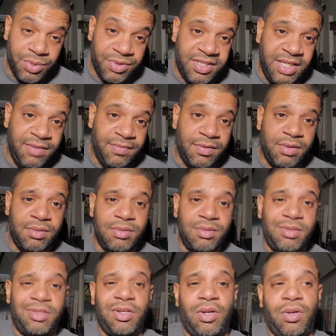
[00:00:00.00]
receiver.
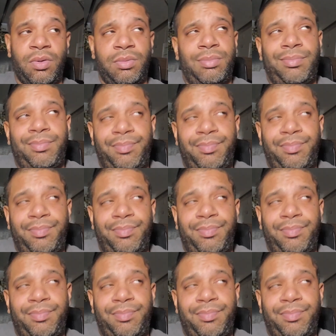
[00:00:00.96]
So